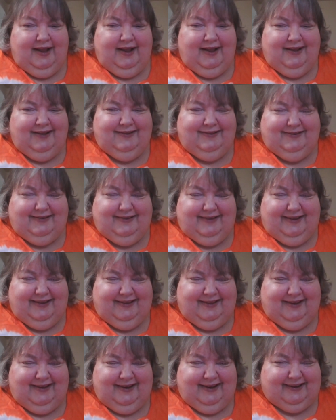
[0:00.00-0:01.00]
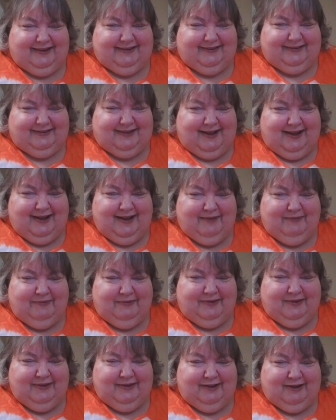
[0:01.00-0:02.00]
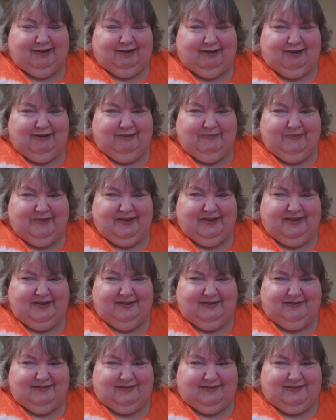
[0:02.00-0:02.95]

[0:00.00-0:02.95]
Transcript: And see you the next time in the comments.